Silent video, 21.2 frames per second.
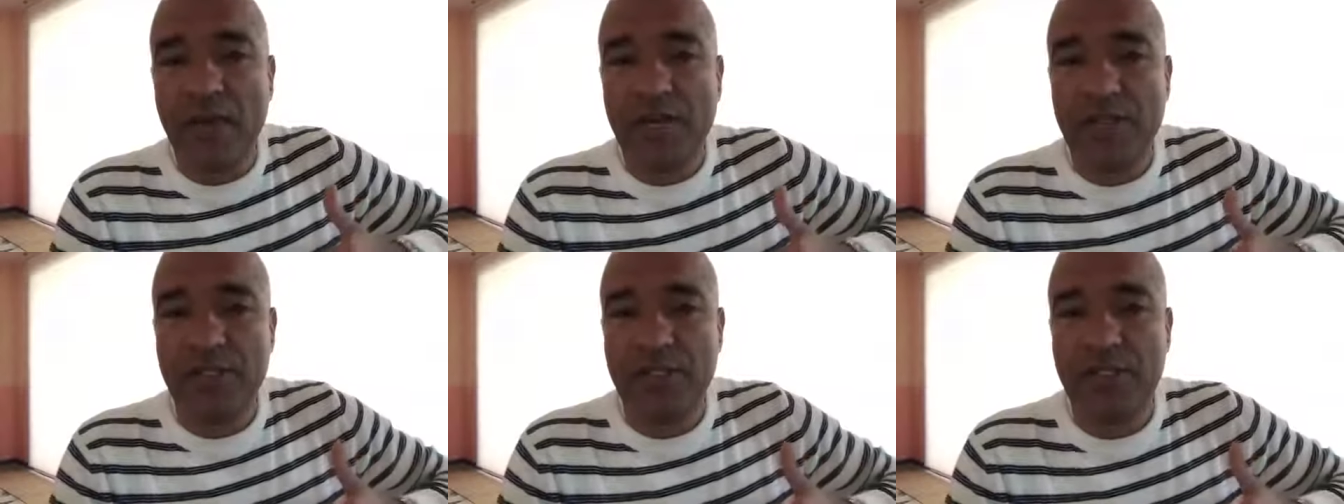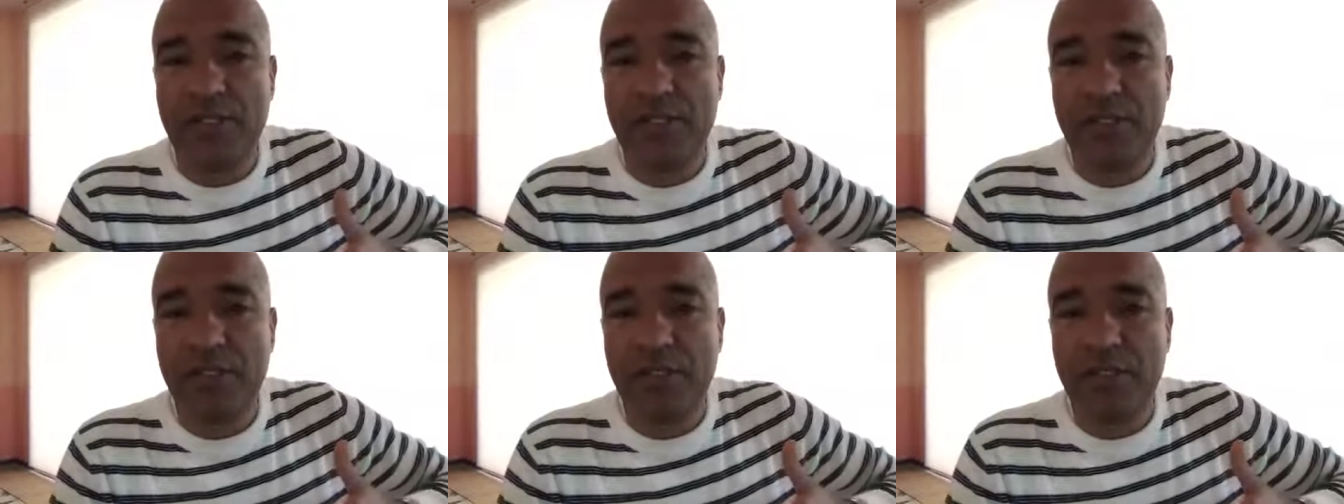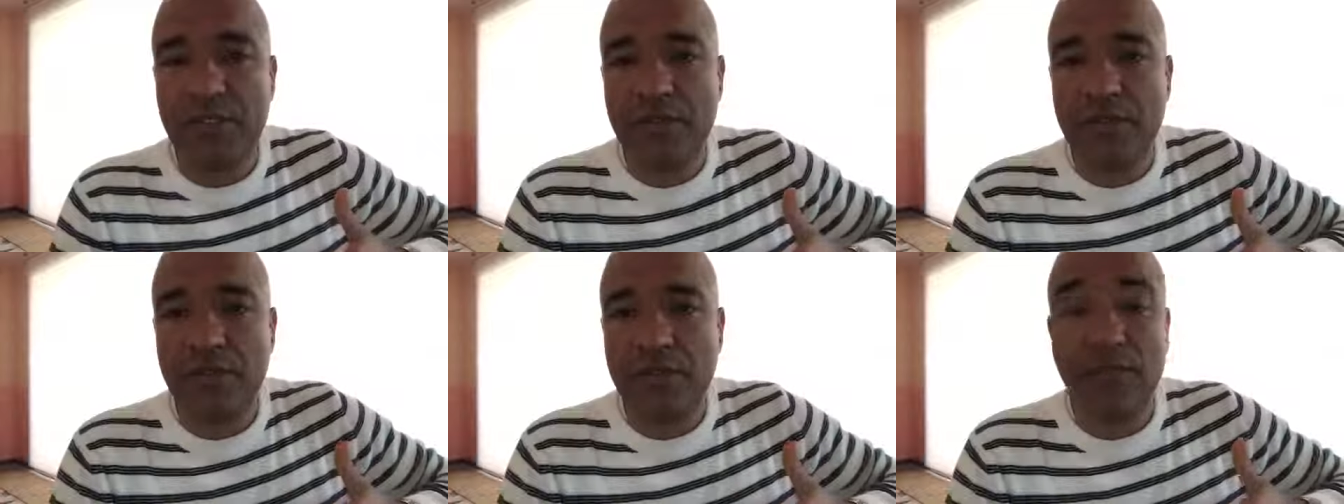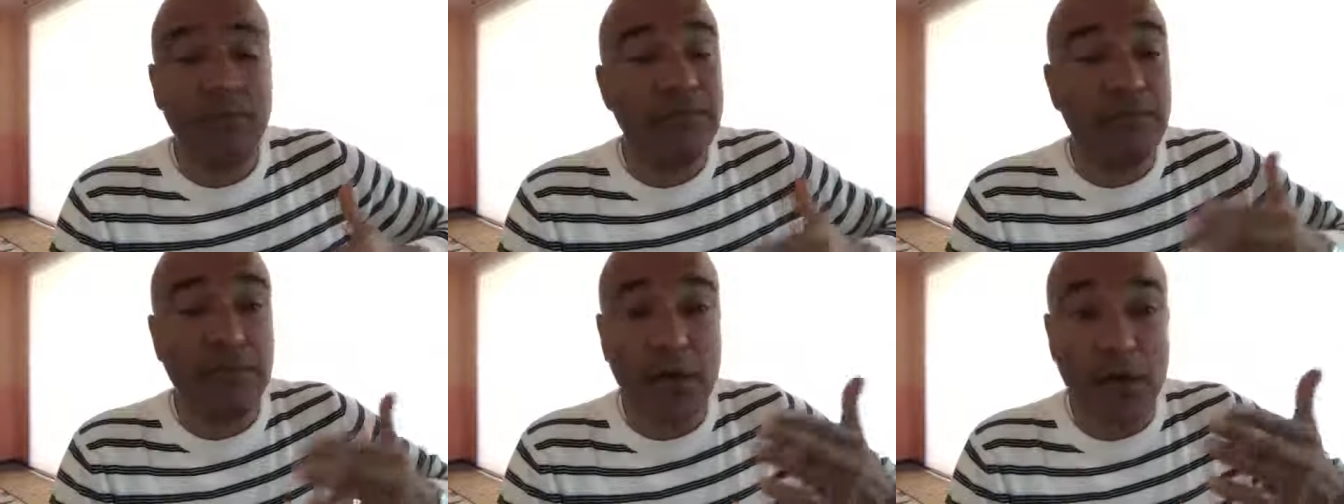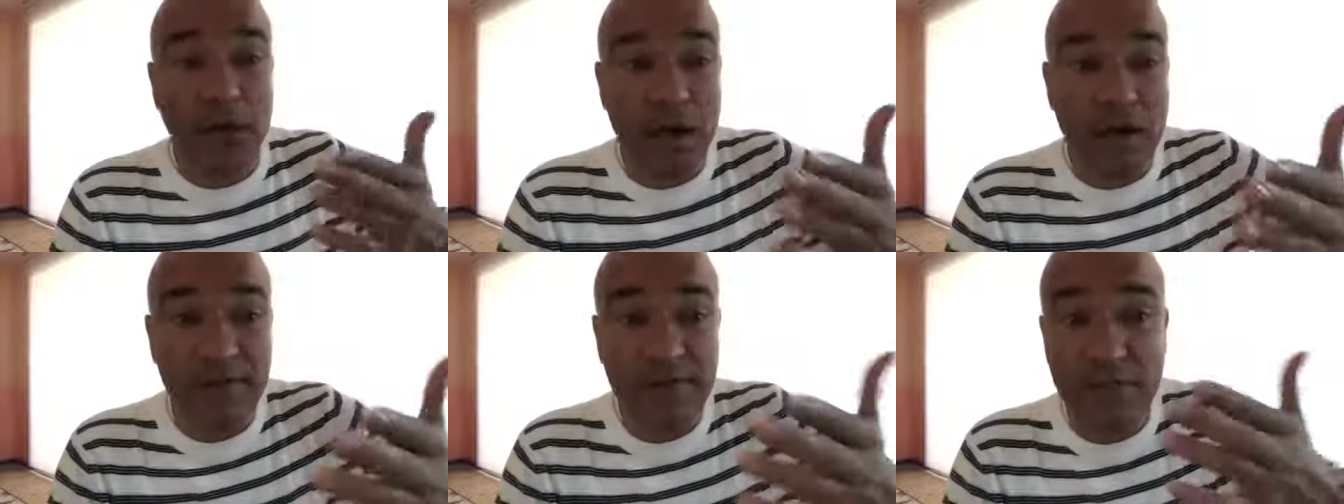which
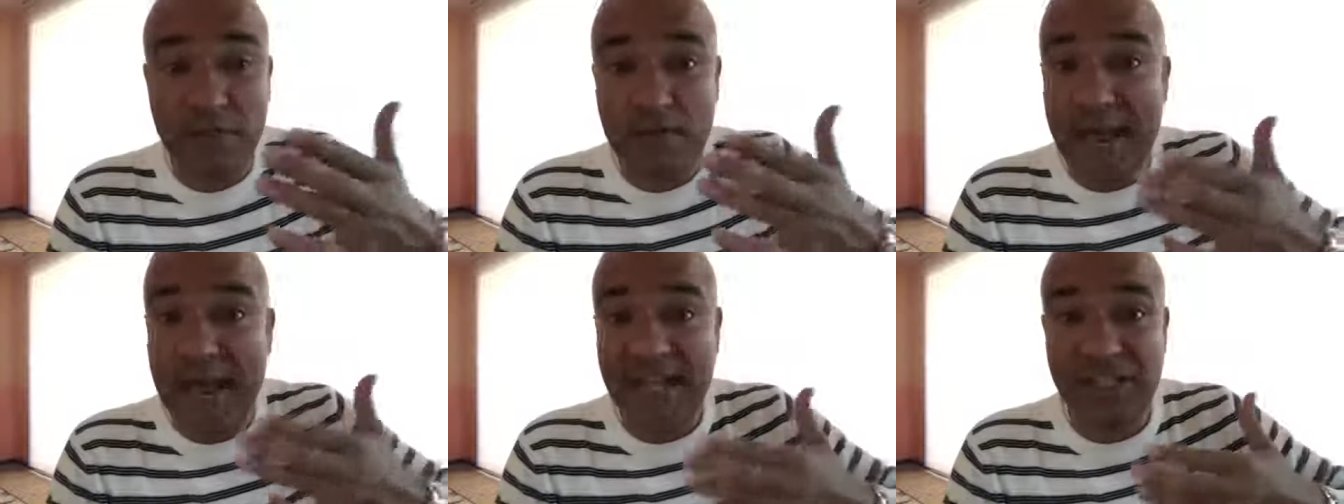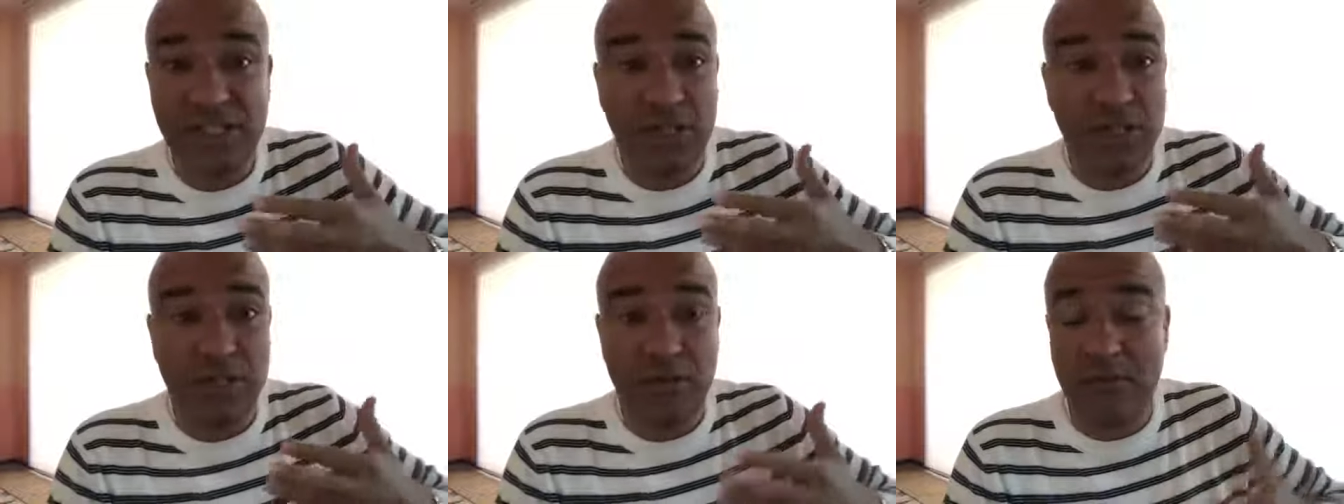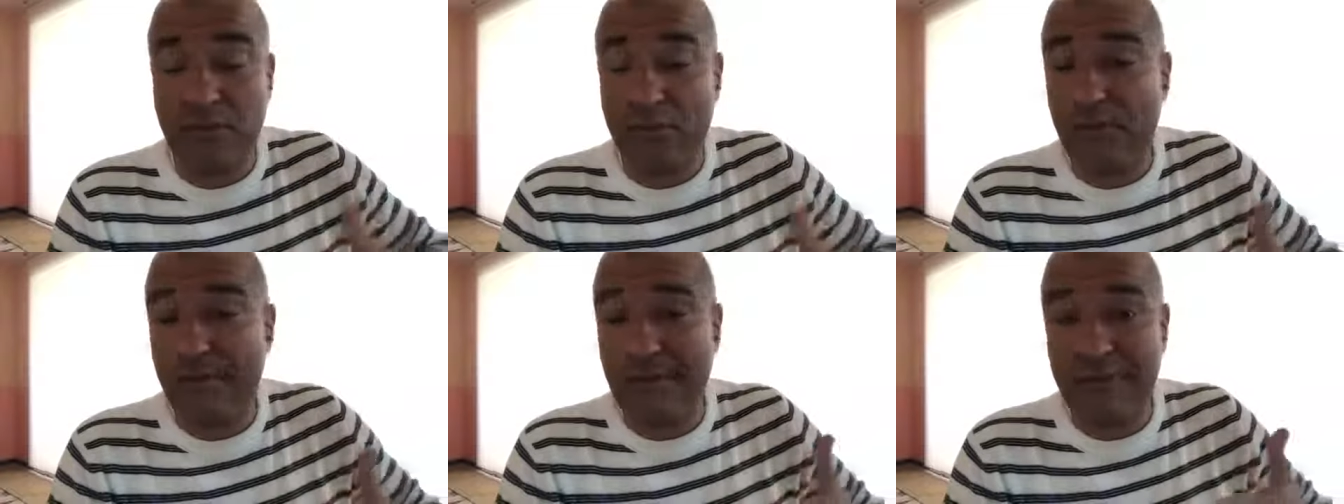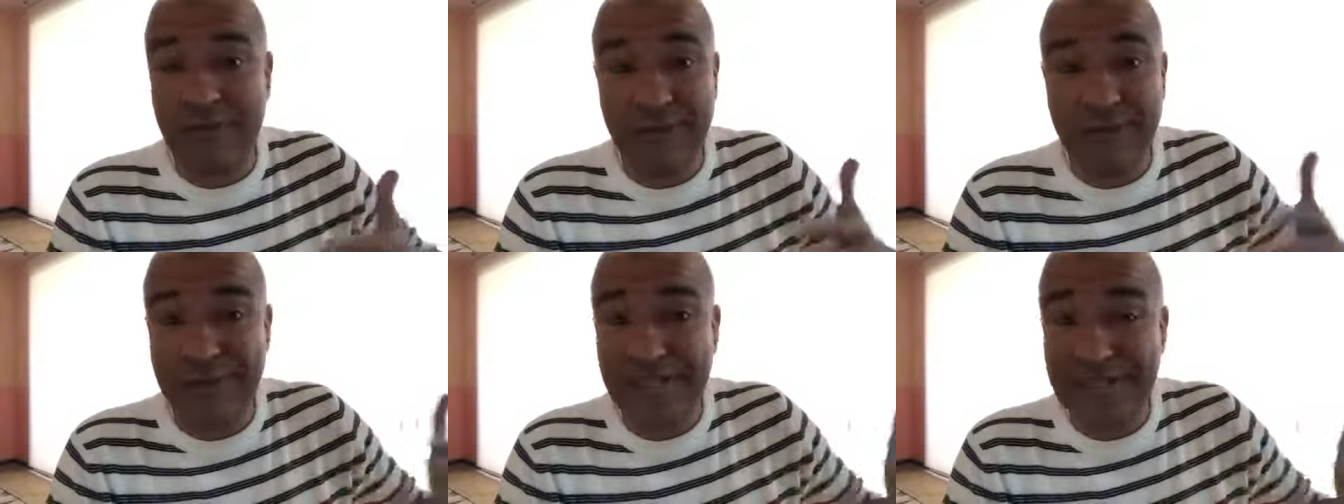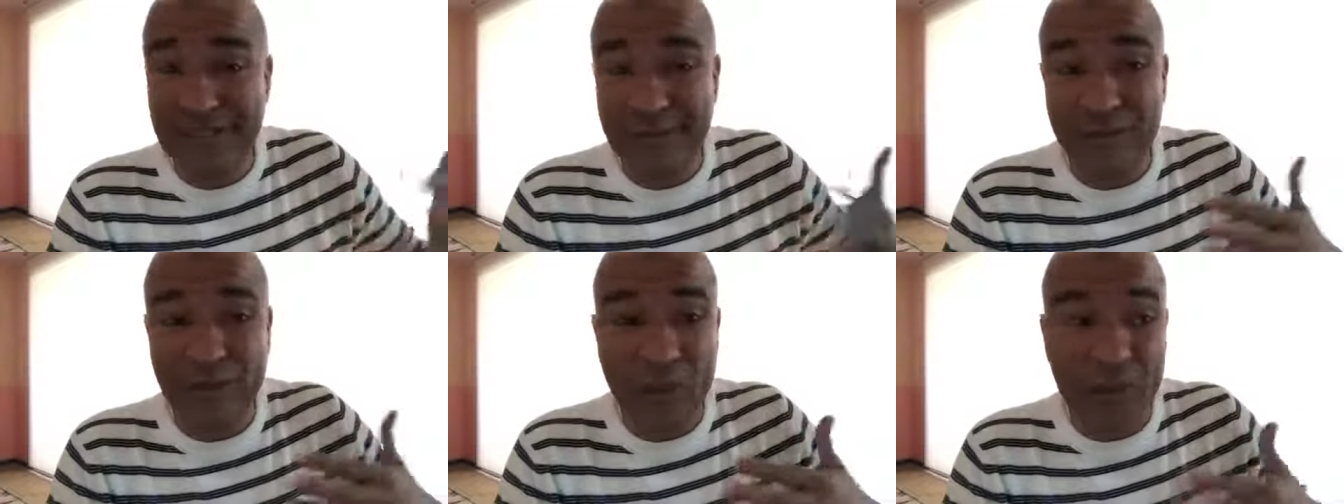the law of attraction, one of the
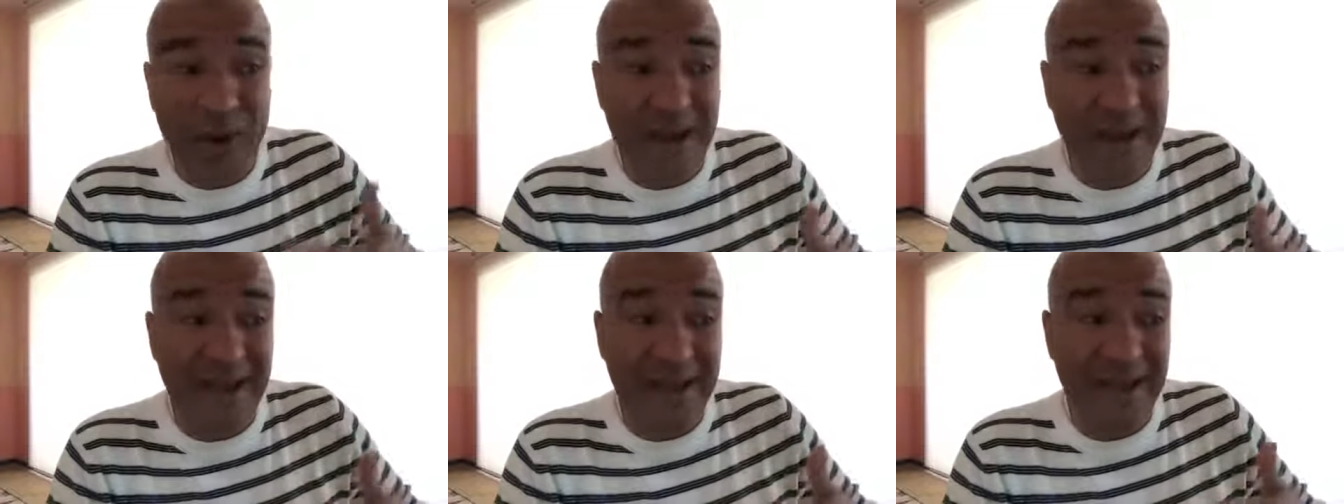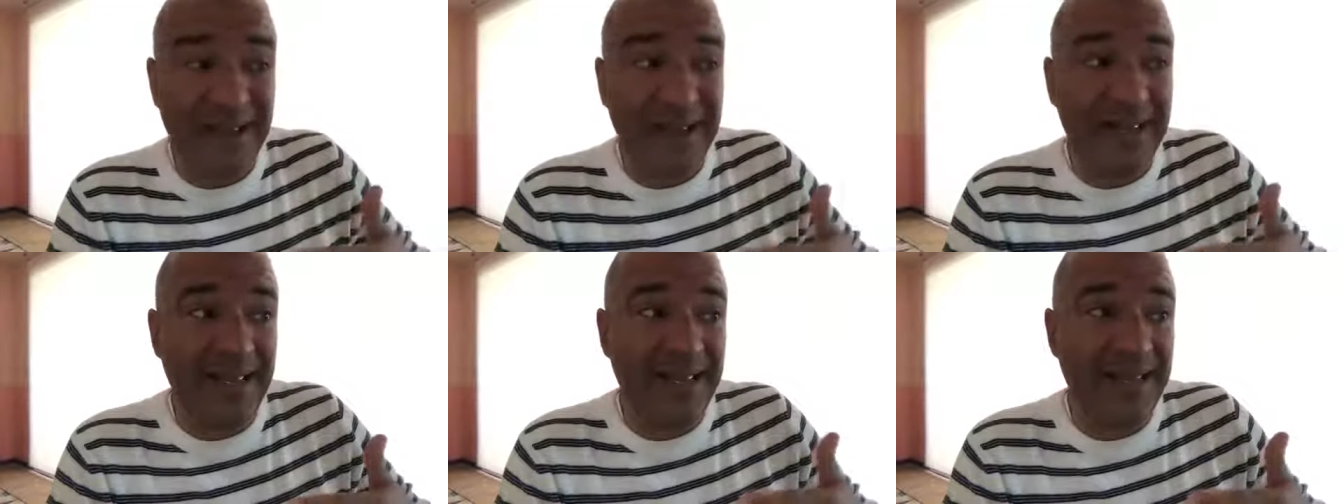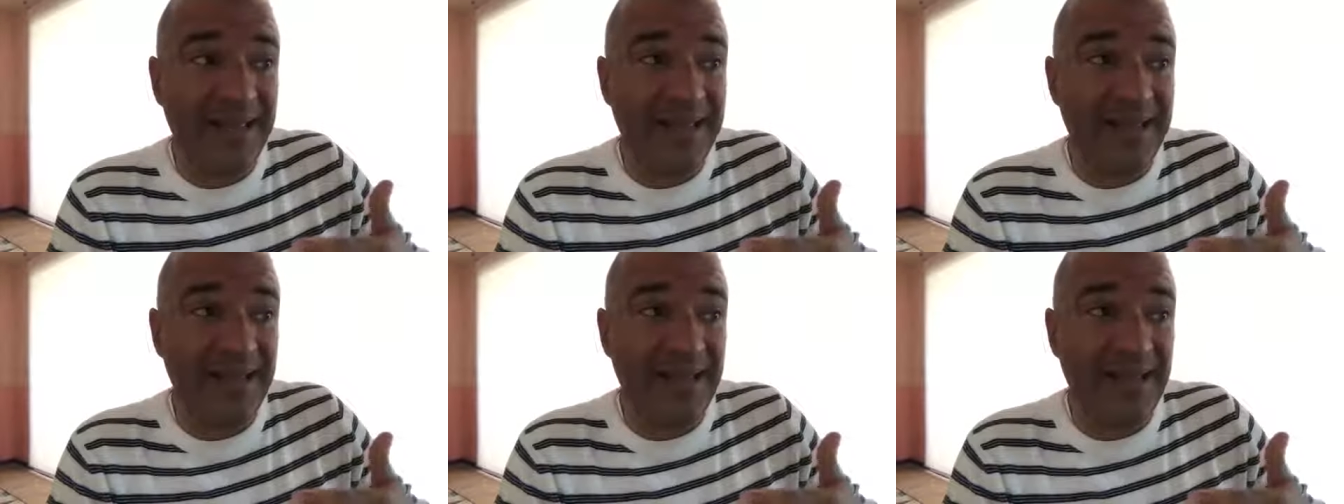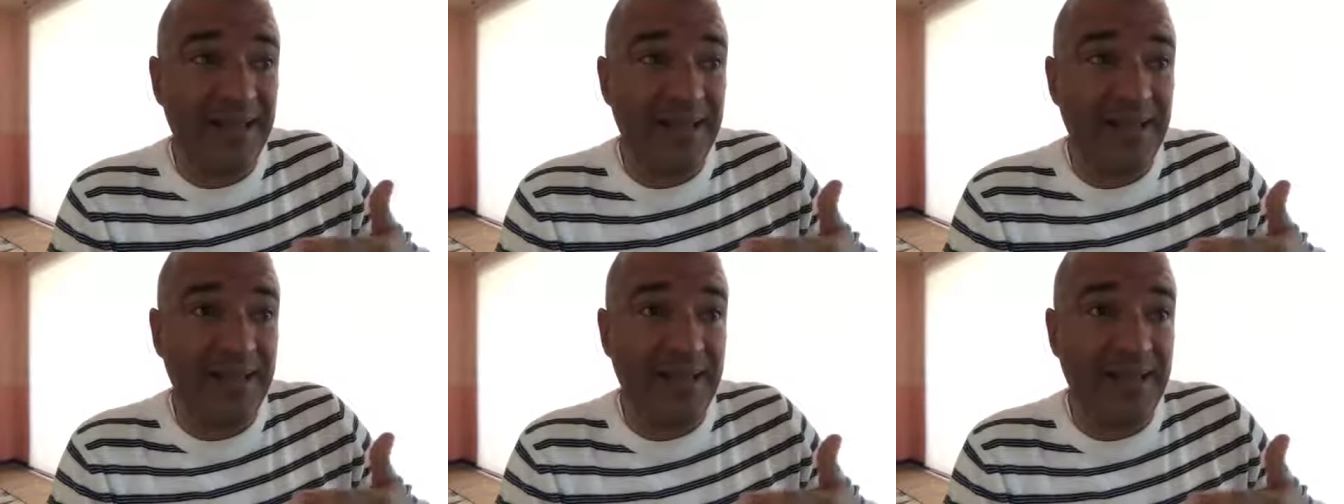reason why it, it